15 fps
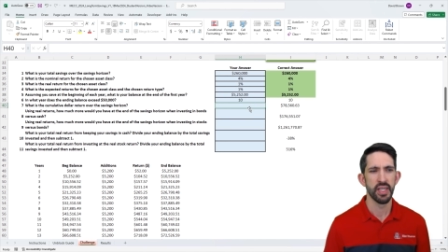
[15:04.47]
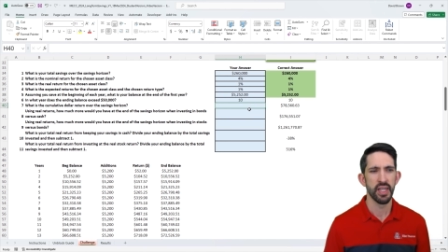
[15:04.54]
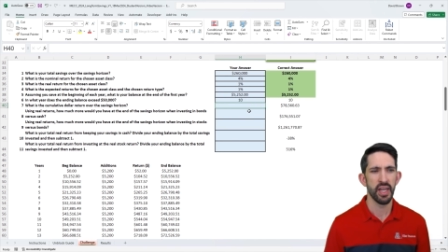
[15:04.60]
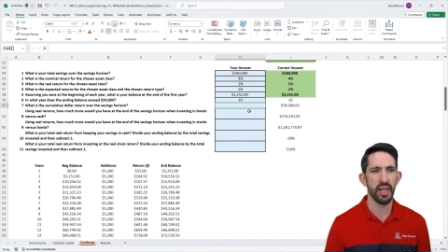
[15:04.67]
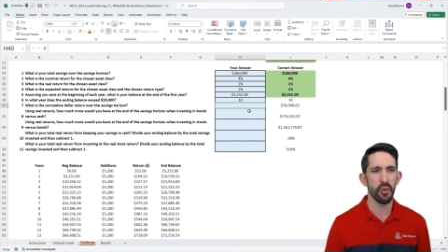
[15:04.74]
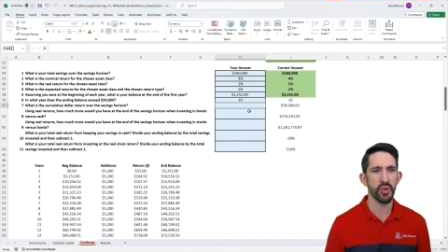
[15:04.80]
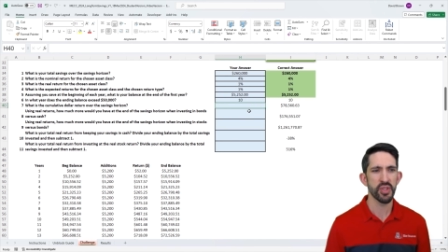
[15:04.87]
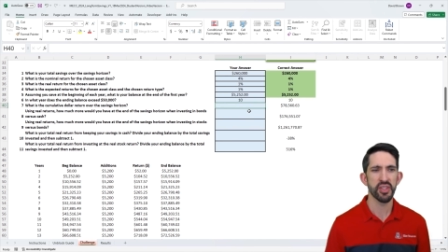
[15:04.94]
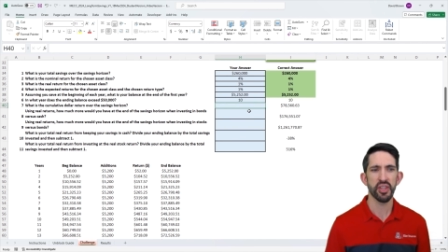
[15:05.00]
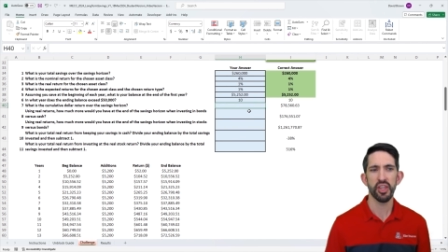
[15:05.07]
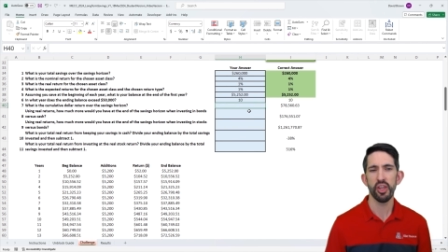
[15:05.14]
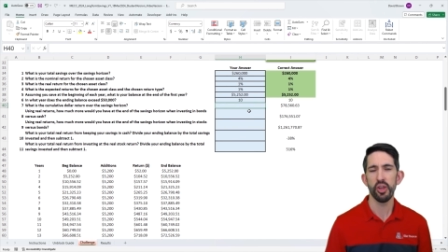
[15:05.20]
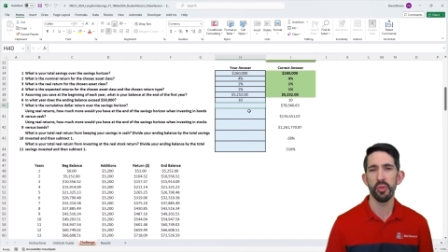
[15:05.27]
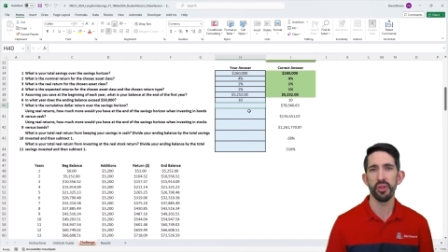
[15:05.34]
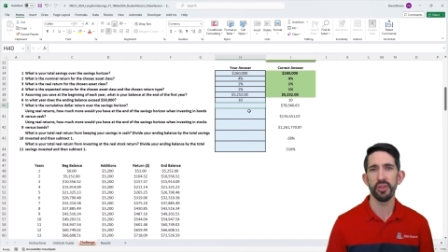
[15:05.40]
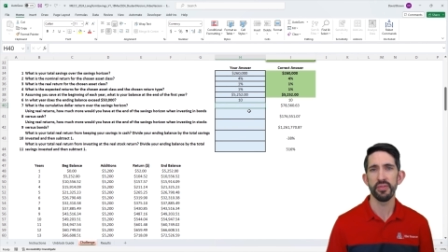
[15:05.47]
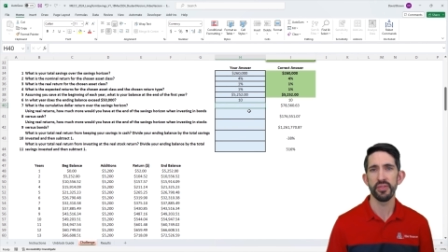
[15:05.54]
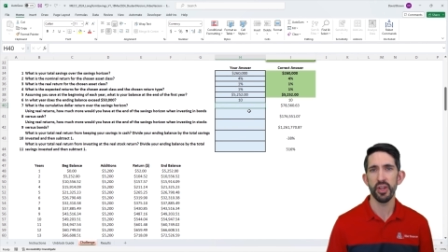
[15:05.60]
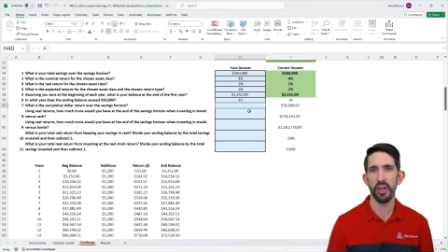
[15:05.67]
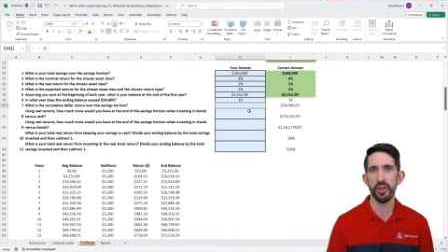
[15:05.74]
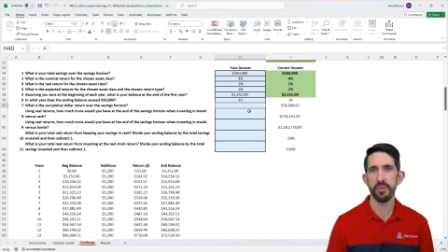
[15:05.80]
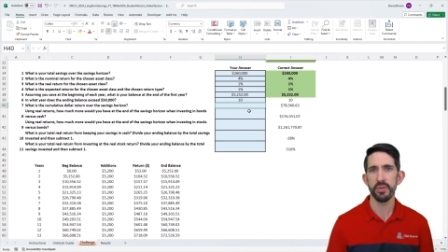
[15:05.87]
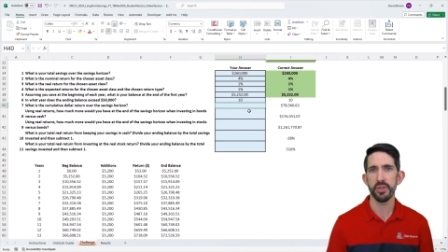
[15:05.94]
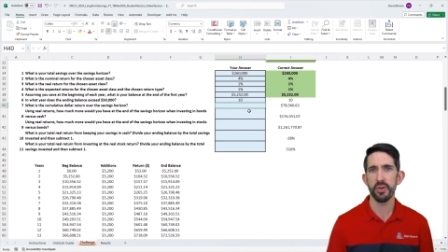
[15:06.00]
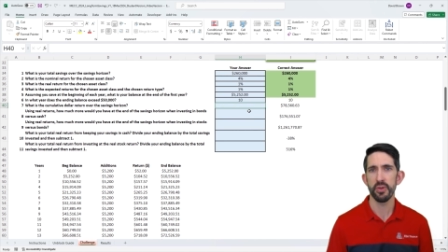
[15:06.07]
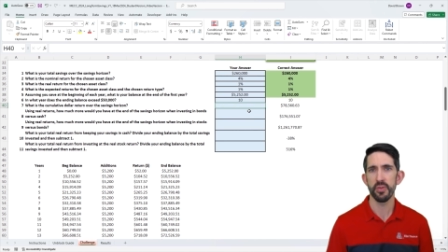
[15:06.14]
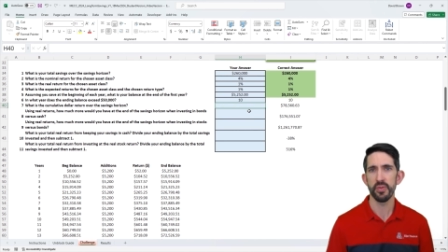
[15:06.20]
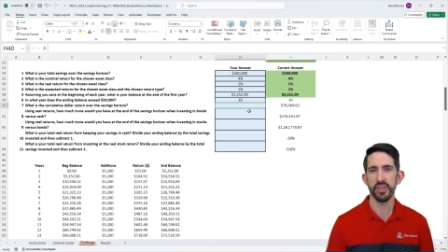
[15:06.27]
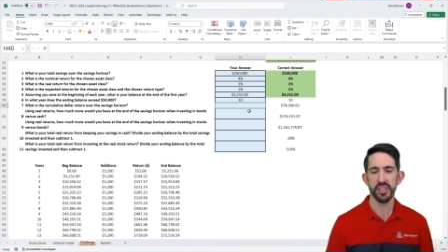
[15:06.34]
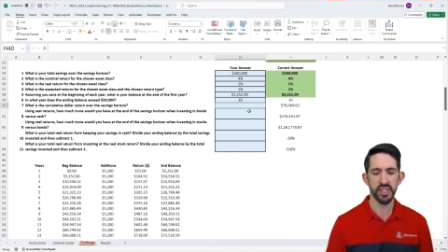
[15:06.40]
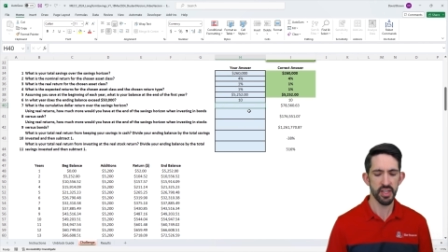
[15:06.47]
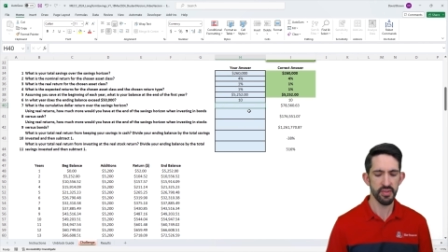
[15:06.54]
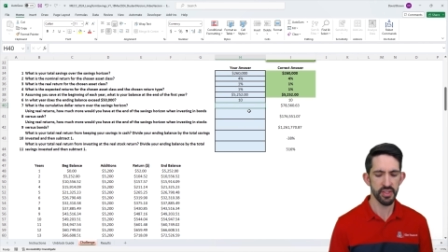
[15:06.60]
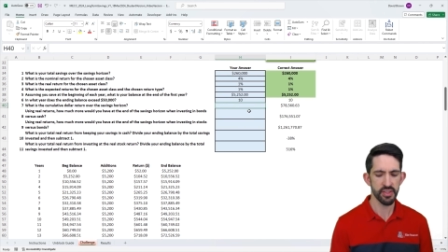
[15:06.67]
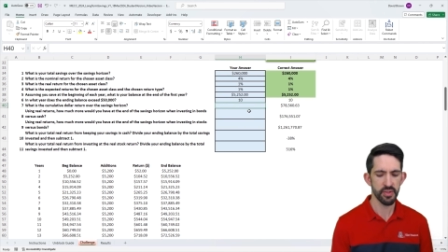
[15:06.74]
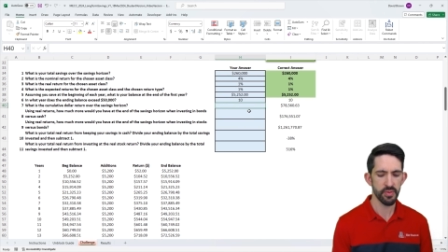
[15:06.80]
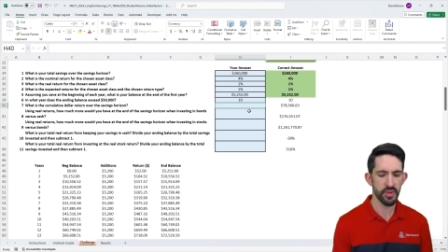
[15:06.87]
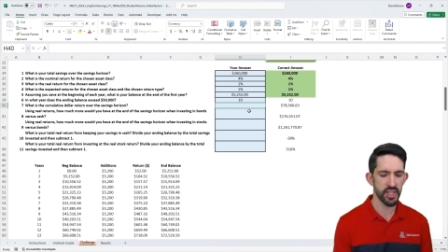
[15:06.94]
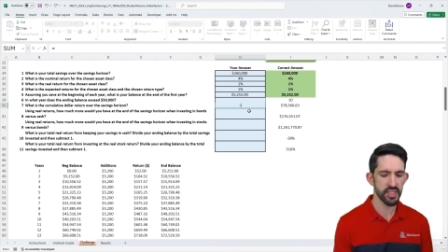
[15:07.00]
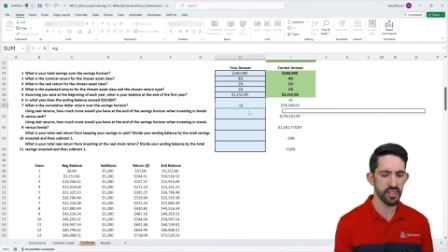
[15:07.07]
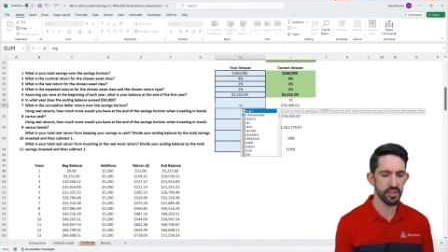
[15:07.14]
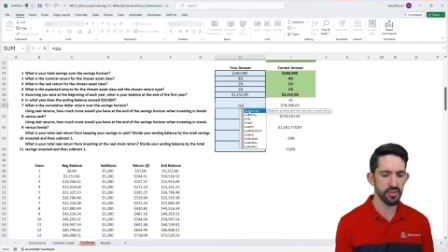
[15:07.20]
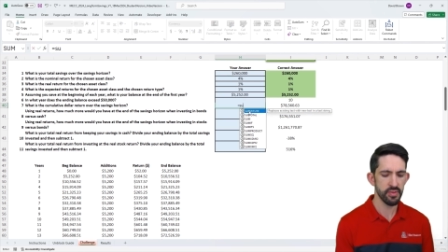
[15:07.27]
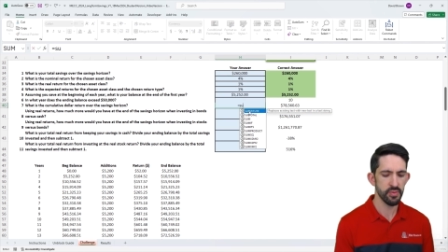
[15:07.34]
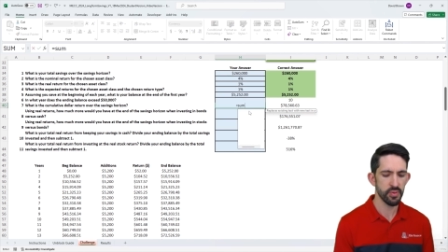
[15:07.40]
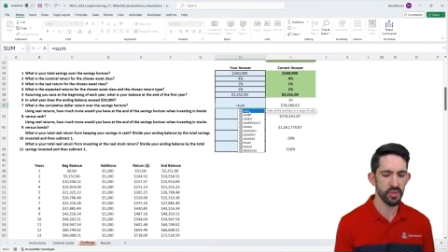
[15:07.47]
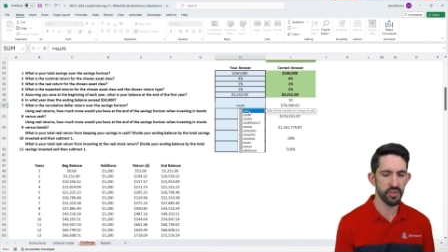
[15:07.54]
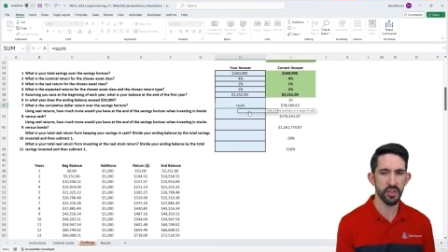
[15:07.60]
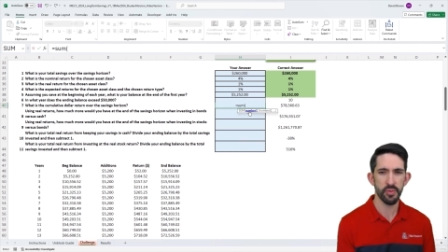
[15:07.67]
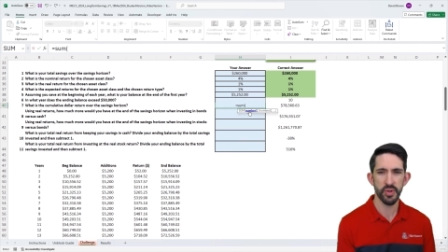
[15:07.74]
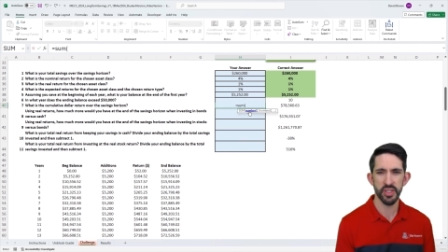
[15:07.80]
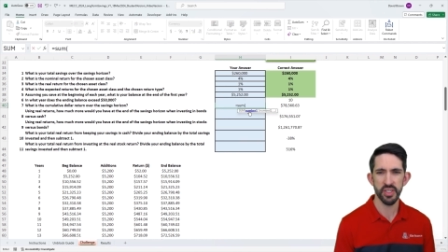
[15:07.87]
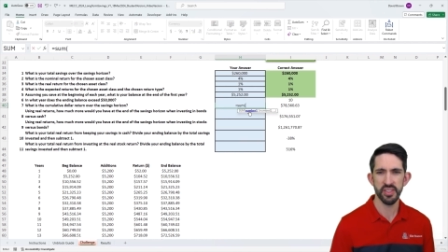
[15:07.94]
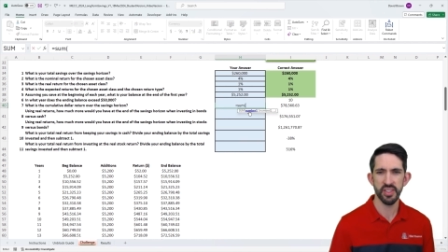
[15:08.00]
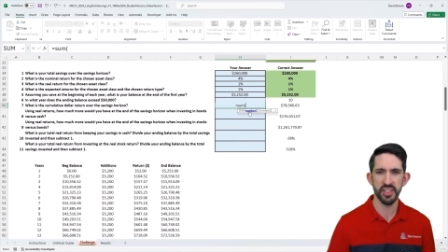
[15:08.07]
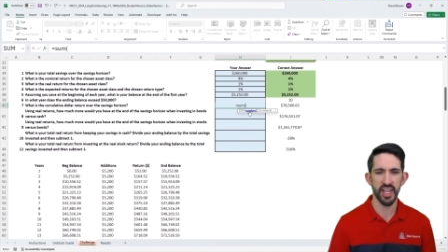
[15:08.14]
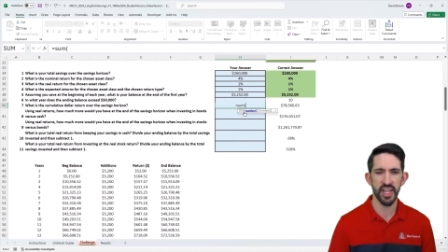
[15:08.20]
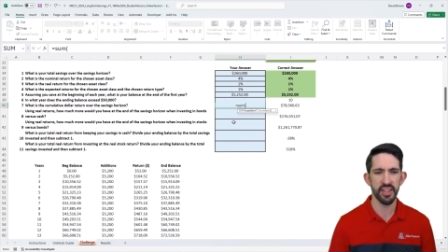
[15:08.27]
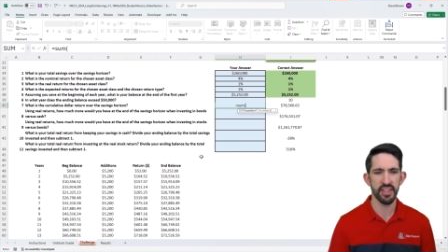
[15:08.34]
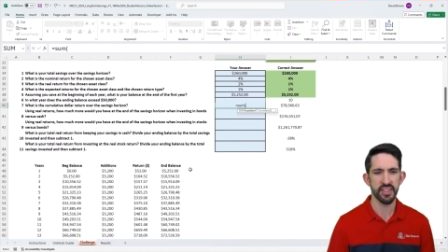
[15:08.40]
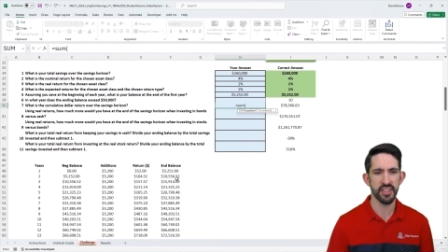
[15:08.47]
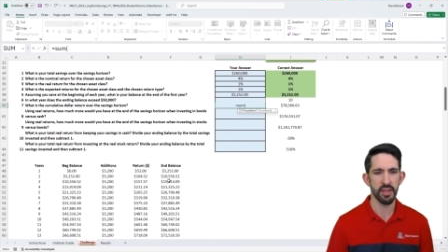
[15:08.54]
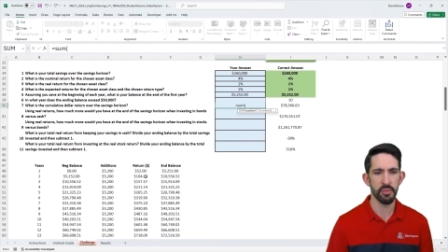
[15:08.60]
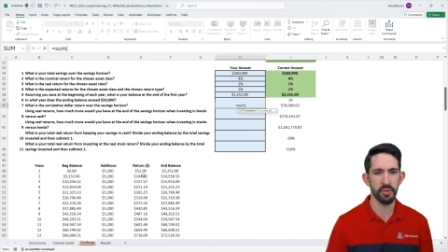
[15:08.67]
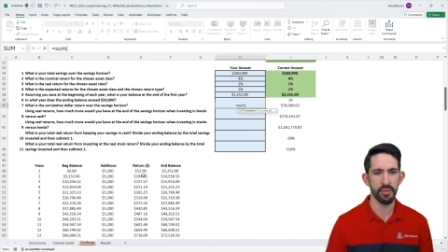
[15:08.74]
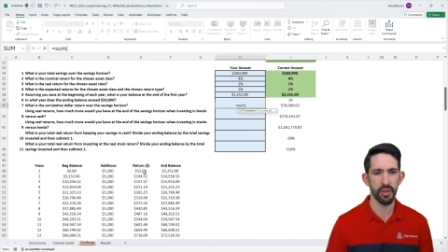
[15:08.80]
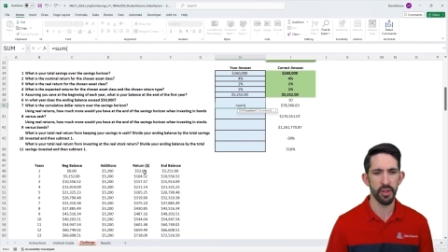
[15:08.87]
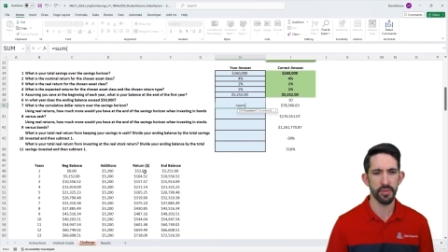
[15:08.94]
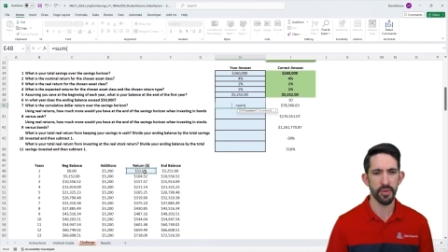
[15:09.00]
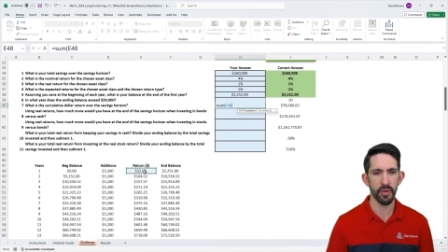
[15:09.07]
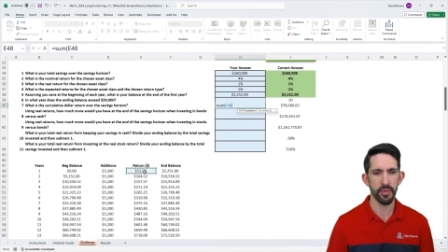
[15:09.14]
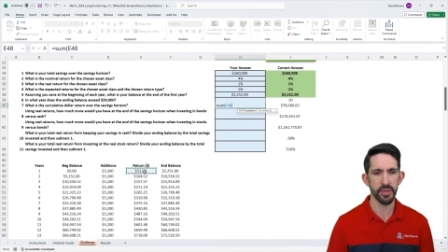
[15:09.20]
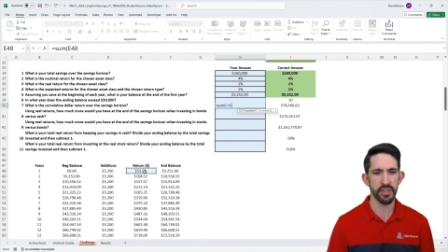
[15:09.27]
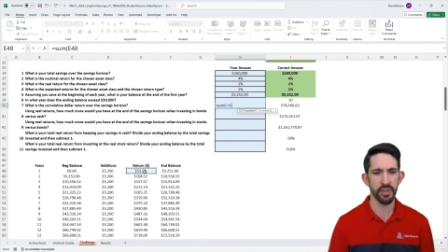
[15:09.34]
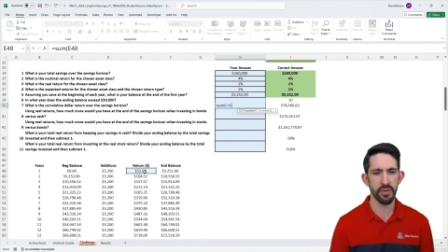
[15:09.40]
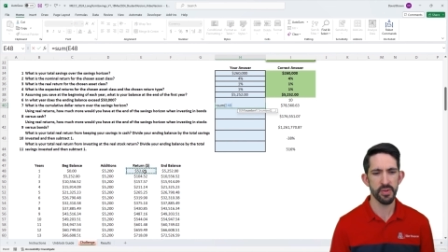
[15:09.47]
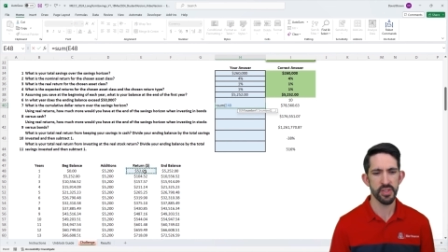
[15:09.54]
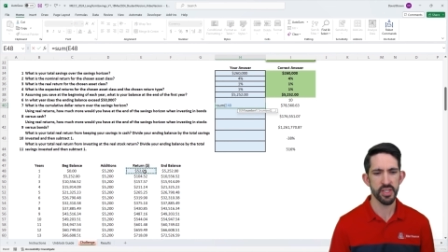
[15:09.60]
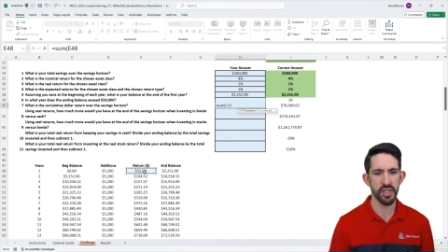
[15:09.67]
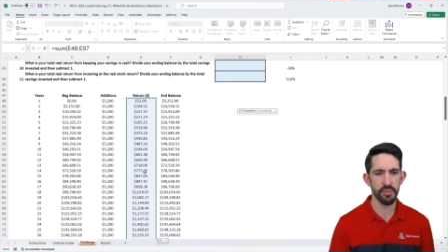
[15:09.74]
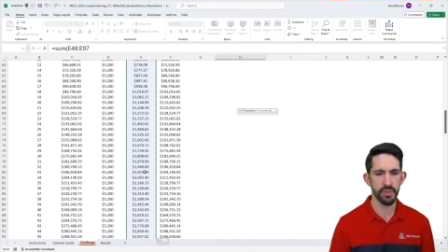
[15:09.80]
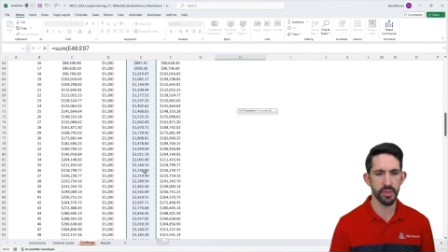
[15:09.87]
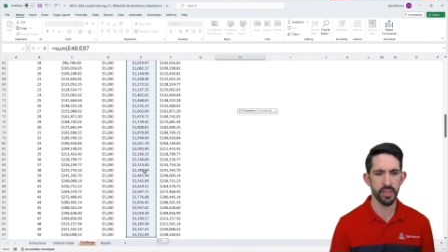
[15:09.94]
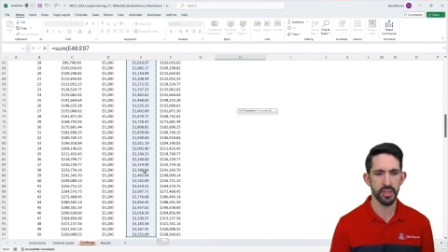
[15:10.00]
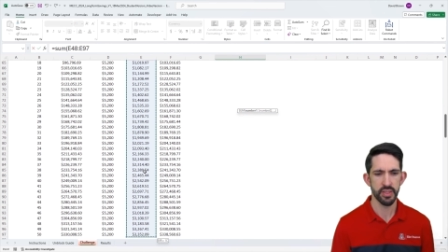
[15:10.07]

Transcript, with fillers: Uh, what's the cumulative dollar return over the savings horizon? Well, there we just need to add the sum of all of our returns up